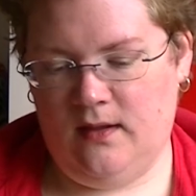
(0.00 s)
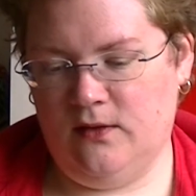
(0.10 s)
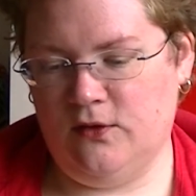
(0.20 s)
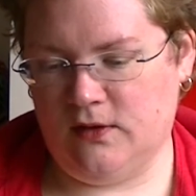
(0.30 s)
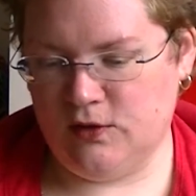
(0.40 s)

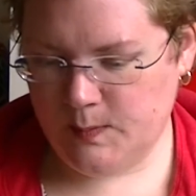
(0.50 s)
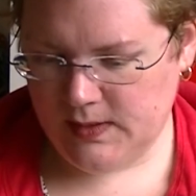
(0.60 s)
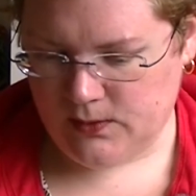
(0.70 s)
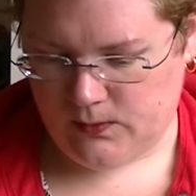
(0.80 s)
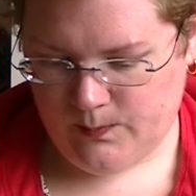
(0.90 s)
Turkish
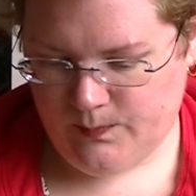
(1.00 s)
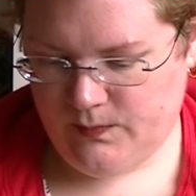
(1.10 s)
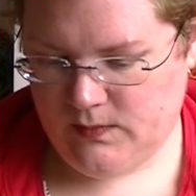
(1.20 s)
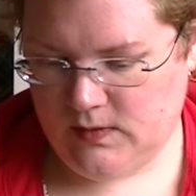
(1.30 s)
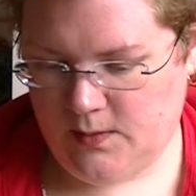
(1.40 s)
spindle
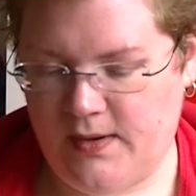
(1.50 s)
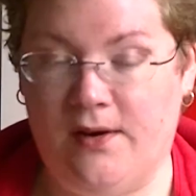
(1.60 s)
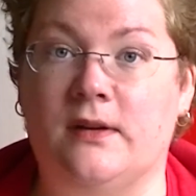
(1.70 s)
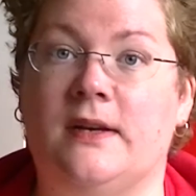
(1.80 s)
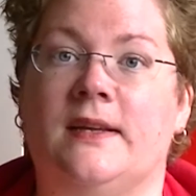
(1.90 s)

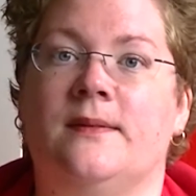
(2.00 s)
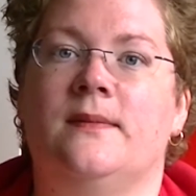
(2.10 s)
apparently